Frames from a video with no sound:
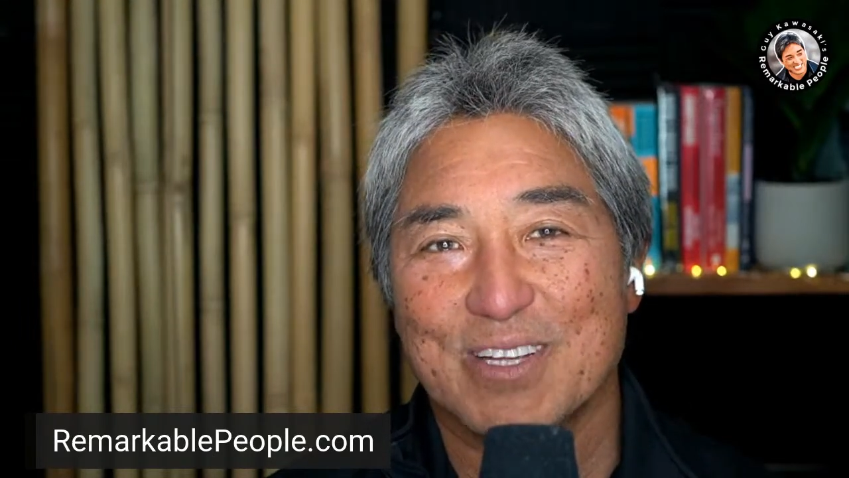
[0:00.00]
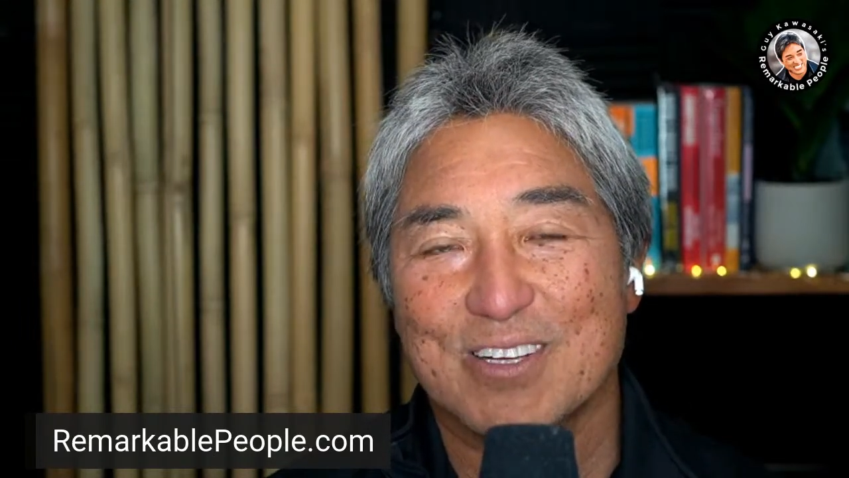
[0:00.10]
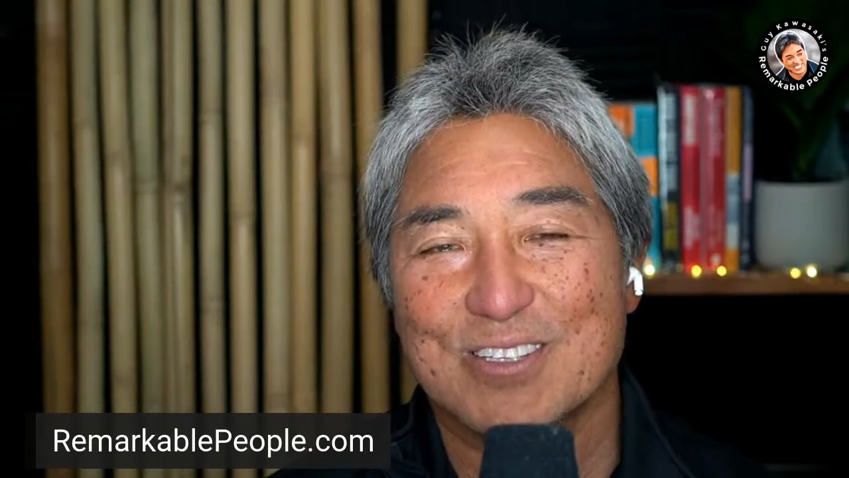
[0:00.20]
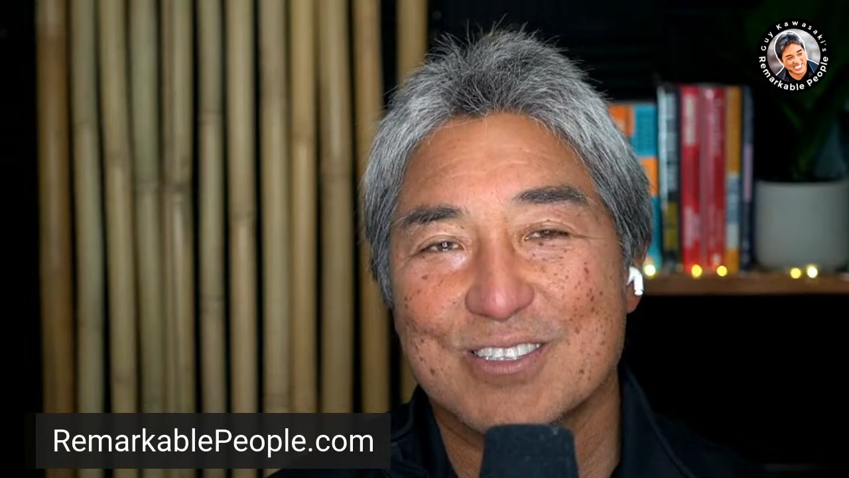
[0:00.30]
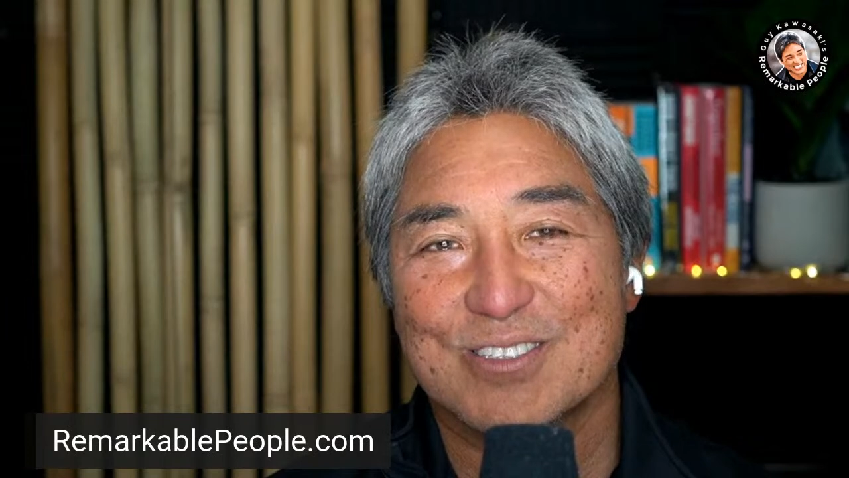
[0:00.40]

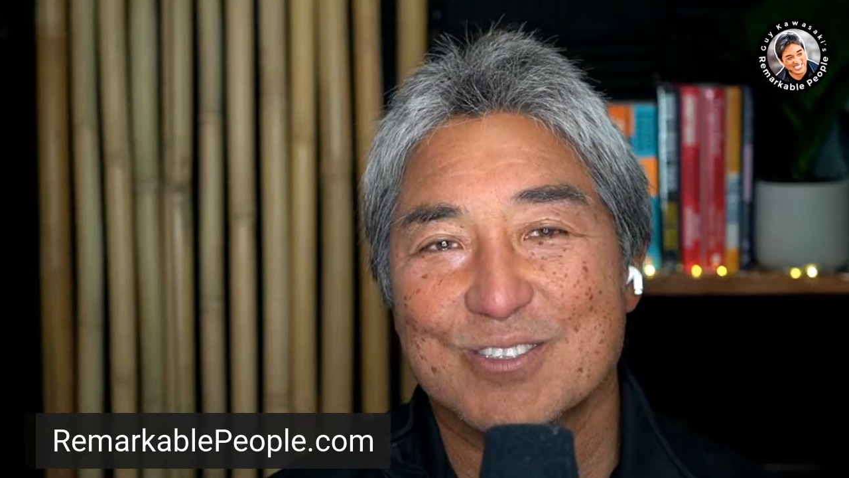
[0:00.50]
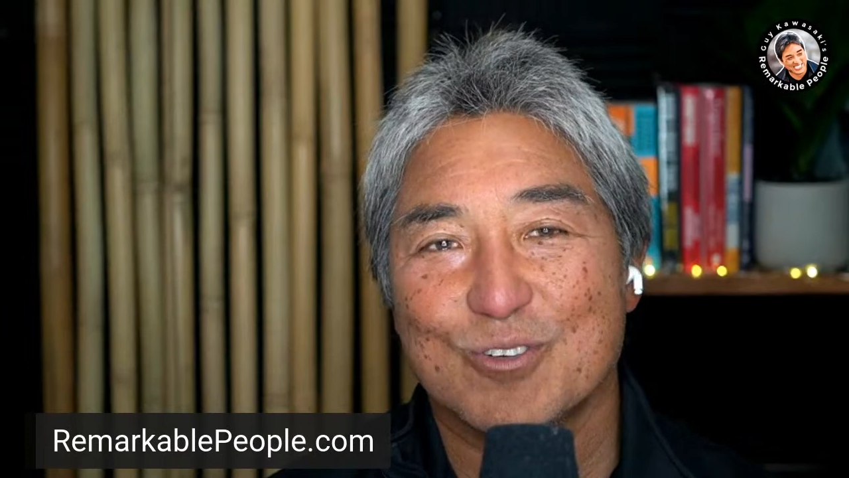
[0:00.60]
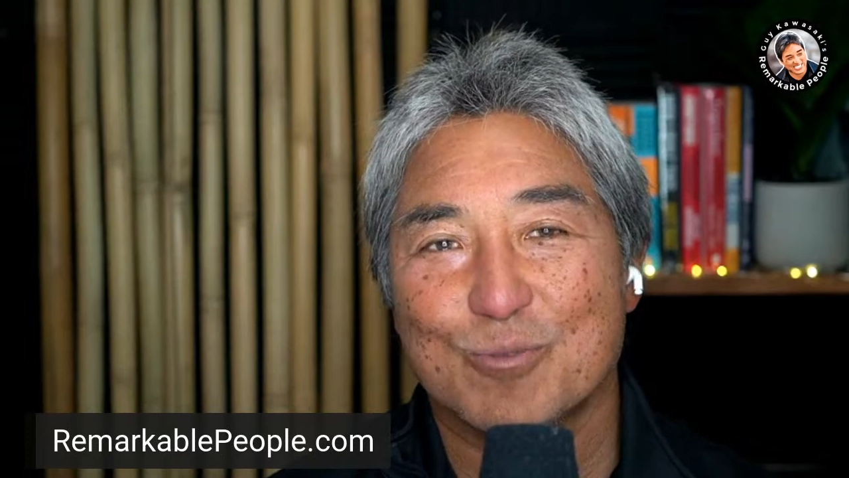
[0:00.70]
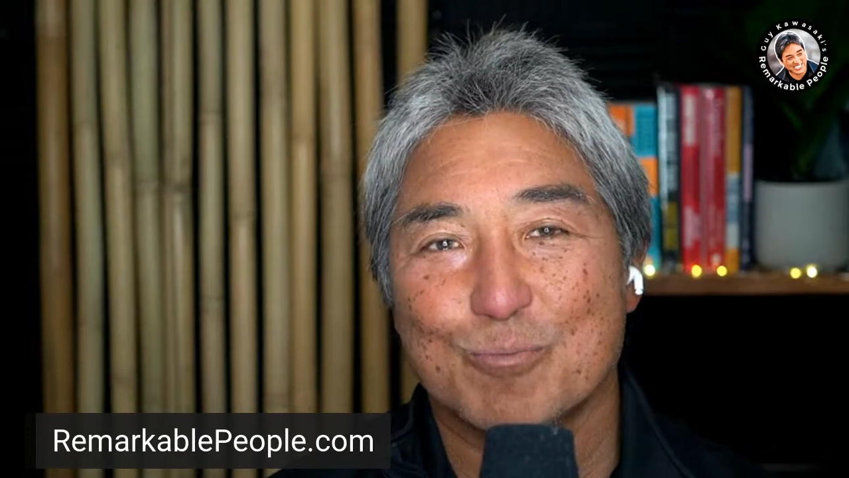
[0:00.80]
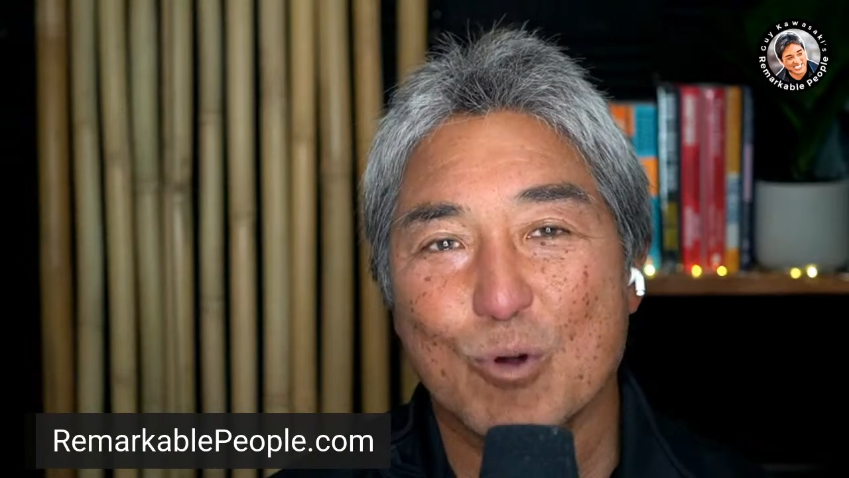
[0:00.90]

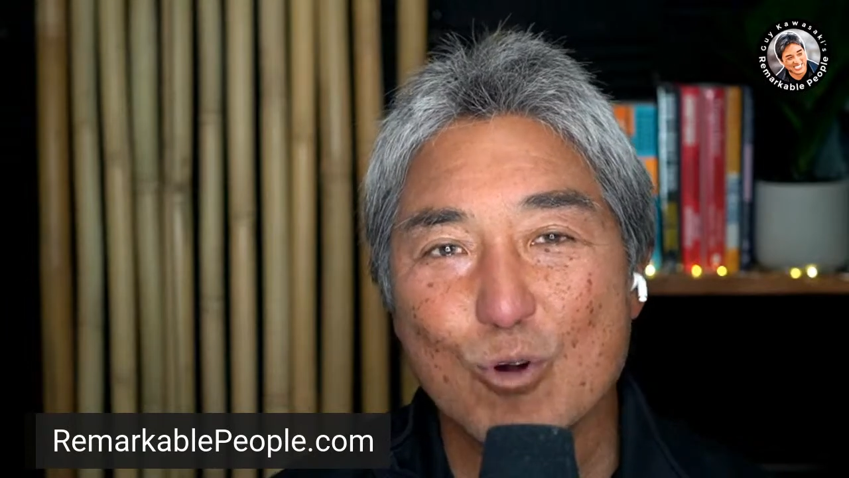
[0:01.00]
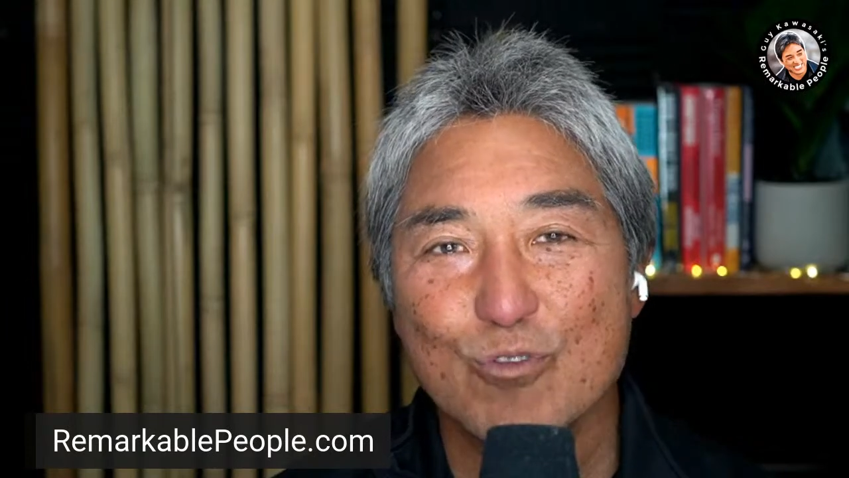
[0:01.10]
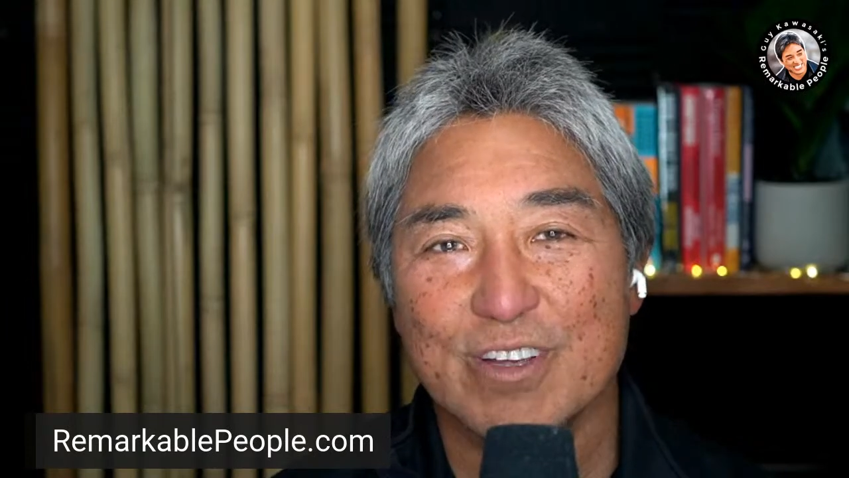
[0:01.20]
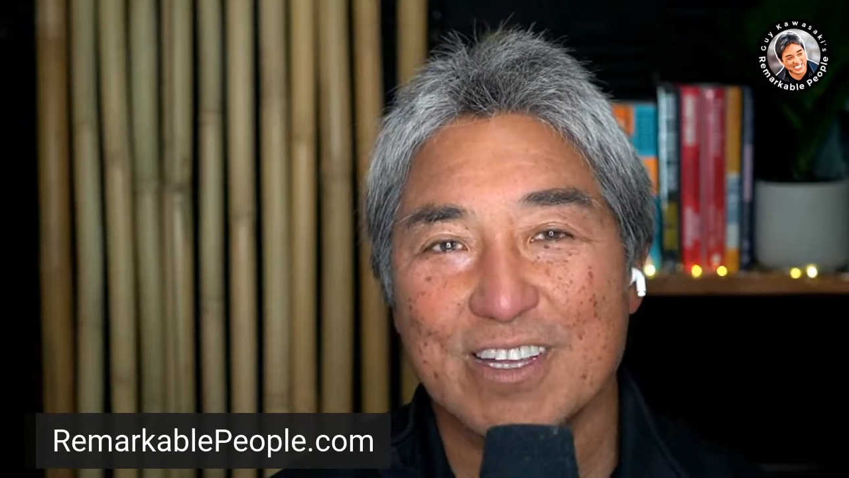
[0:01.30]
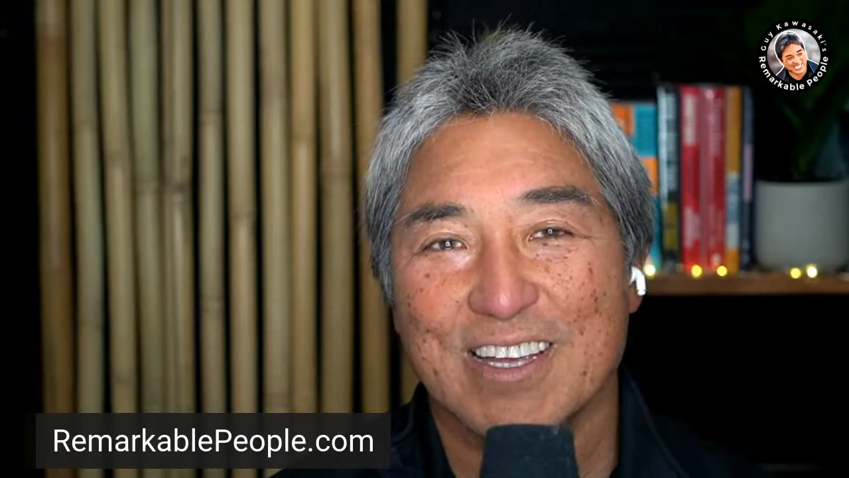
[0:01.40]
because you're
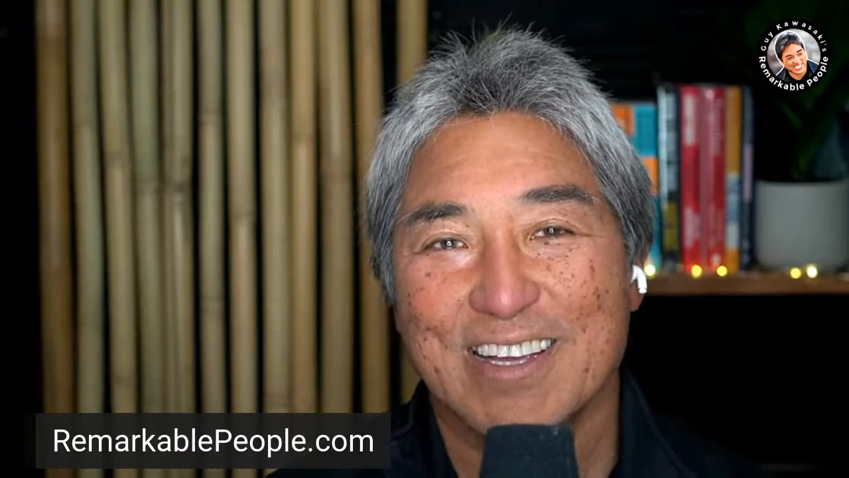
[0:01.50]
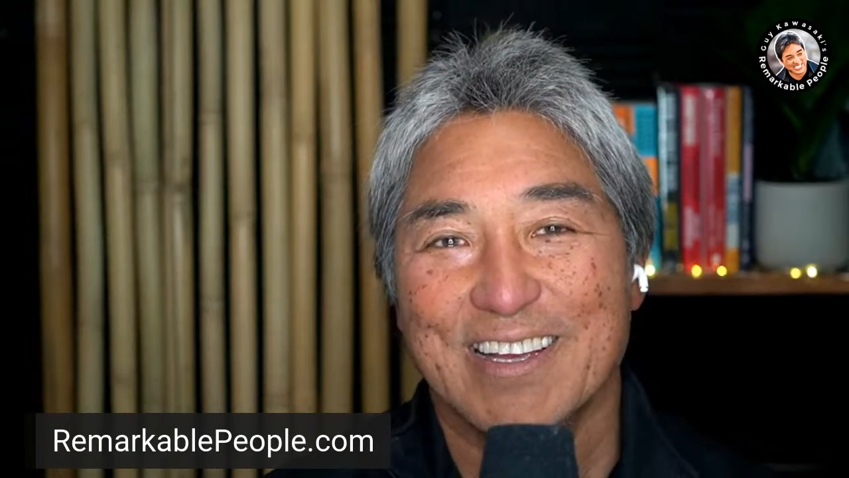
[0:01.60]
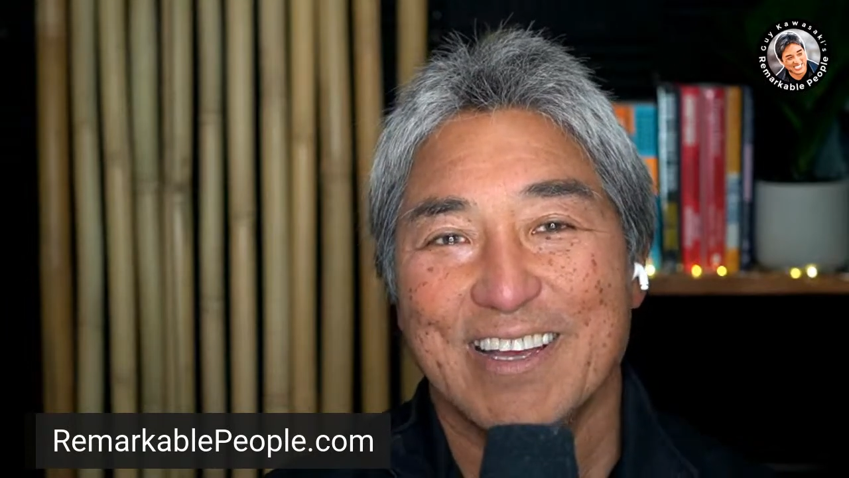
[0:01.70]
moving